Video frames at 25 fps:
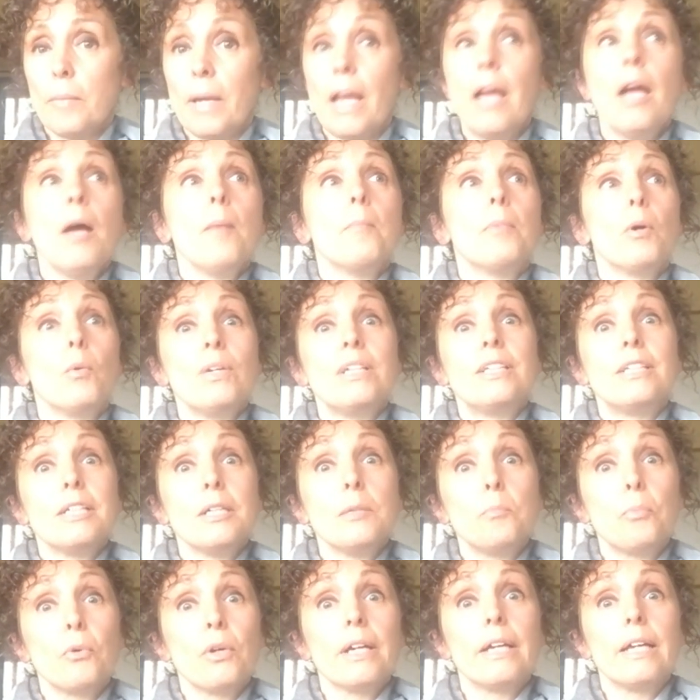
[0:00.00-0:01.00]
But we
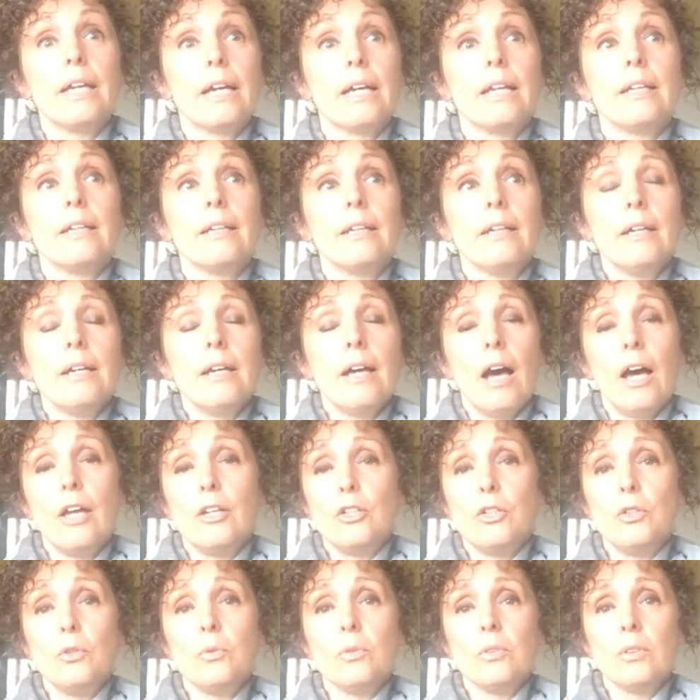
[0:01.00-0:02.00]
did bring in a
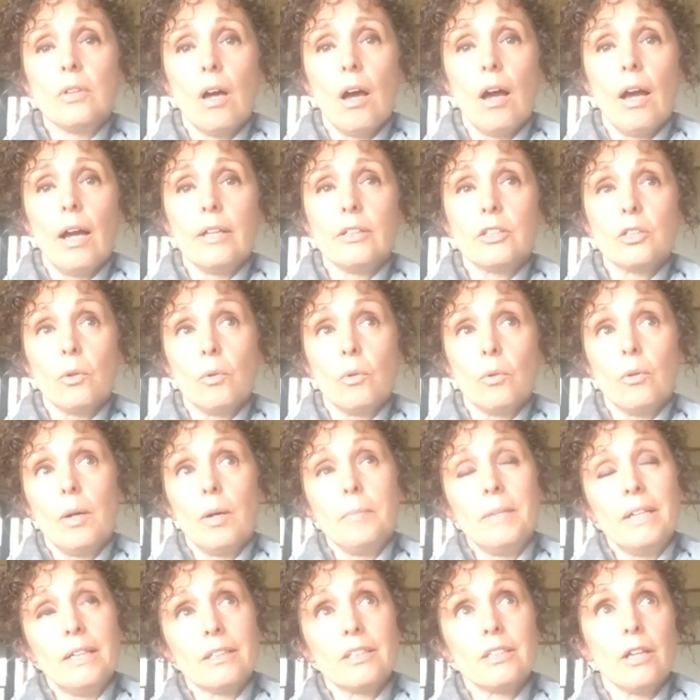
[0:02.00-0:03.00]
new line. So, I
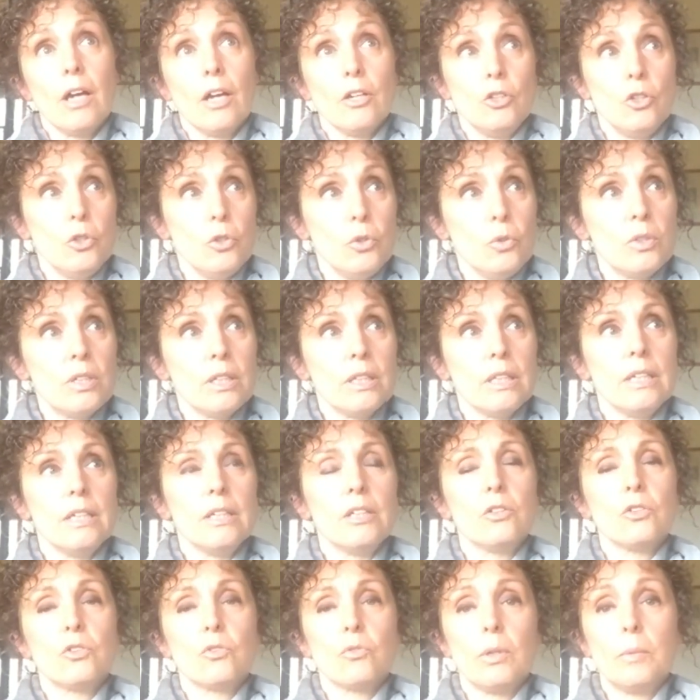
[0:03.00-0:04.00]
mean, it's not new to the
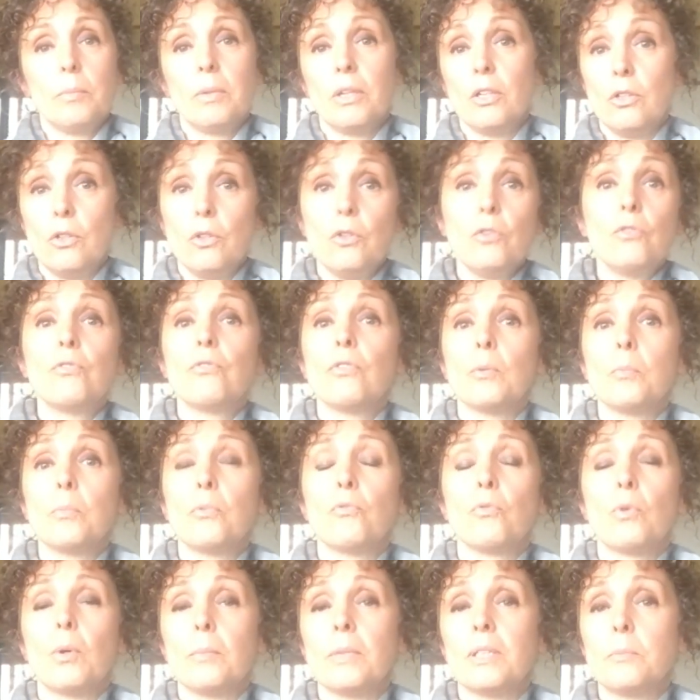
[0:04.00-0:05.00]
industry, but new for
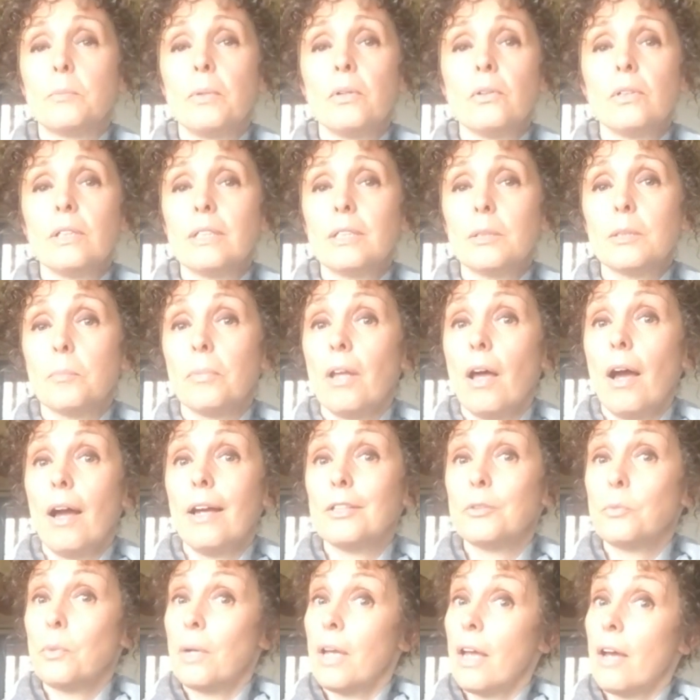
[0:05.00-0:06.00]
performance building
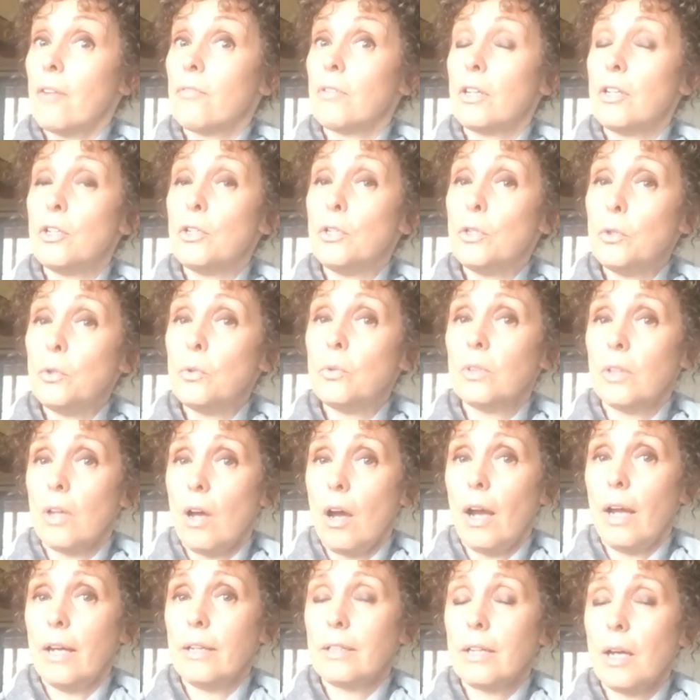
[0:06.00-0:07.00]
supplies. We have a new
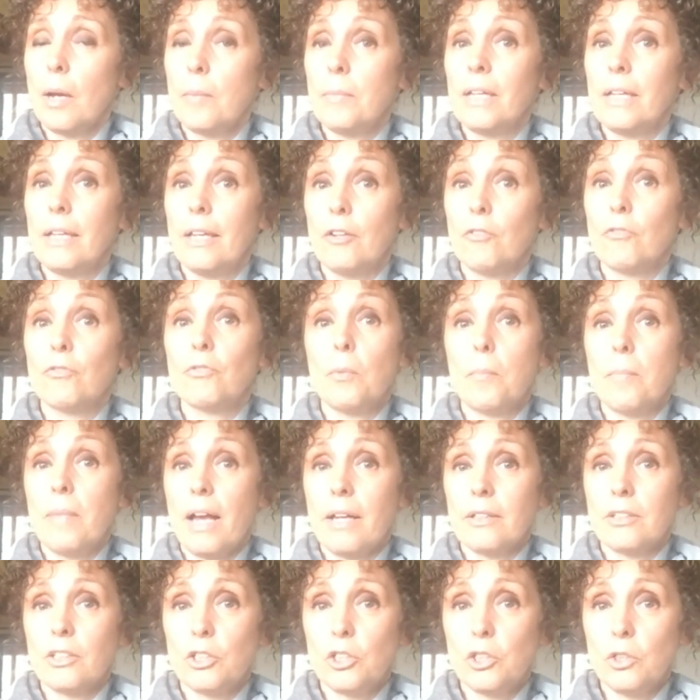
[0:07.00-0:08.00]
line coming in from
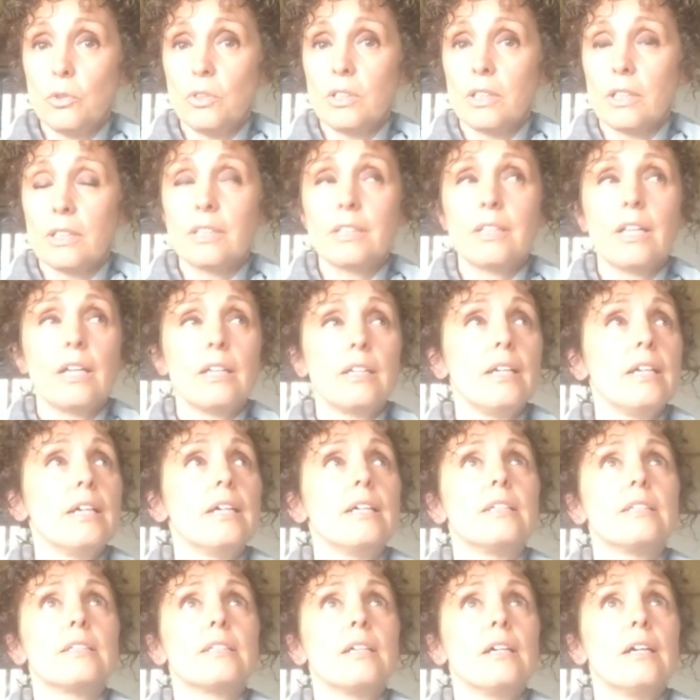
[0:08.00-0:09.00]
Massachusetts that
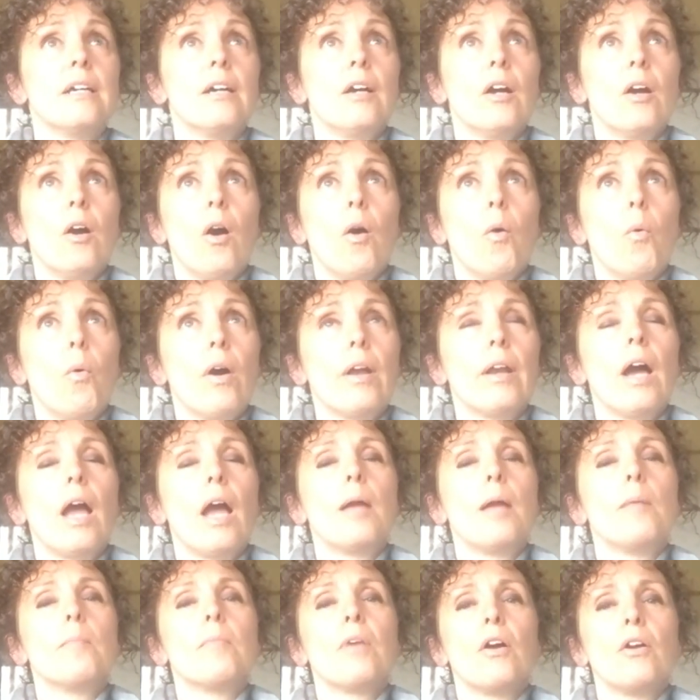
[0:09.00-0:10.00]
is one
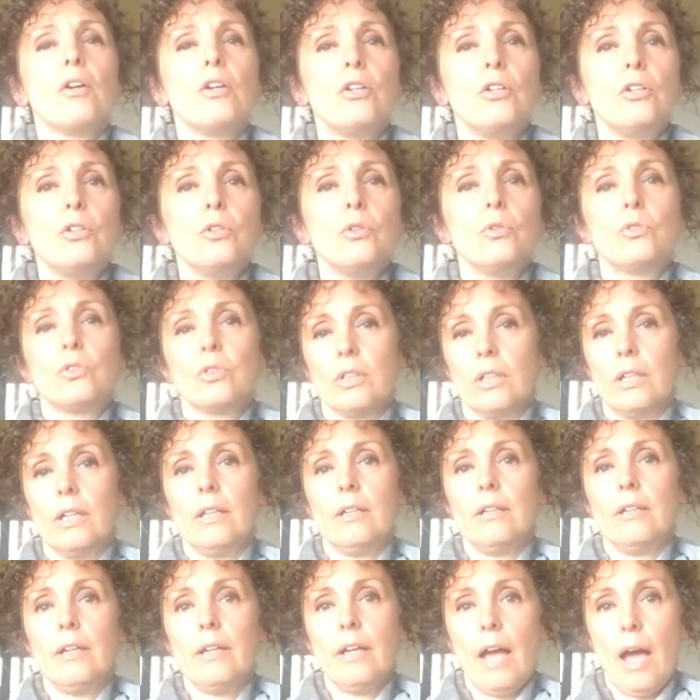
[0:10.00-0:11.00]
I'm
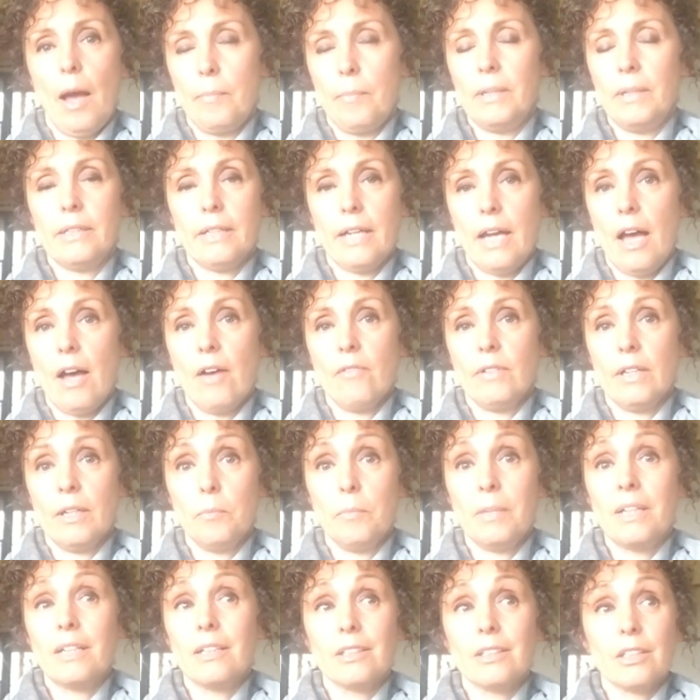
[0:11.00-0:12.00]
hugely happy to have
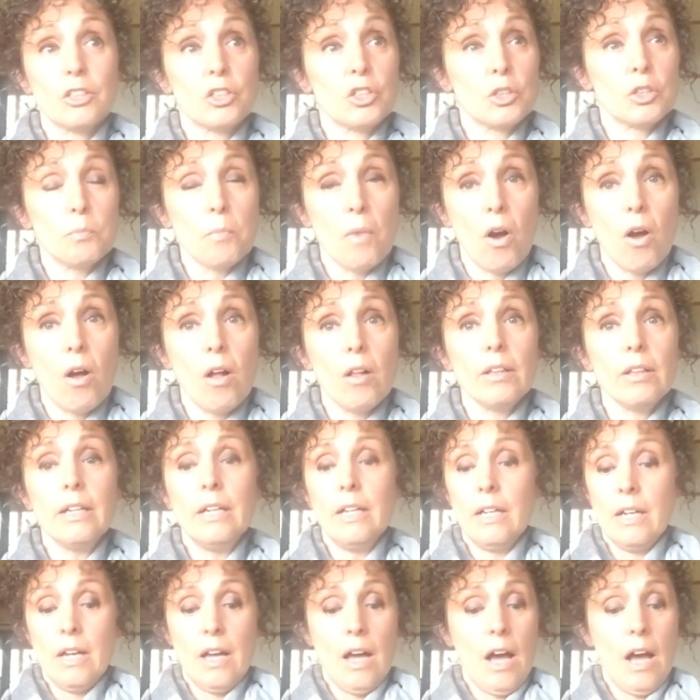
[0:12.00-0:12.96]
in, because it's small.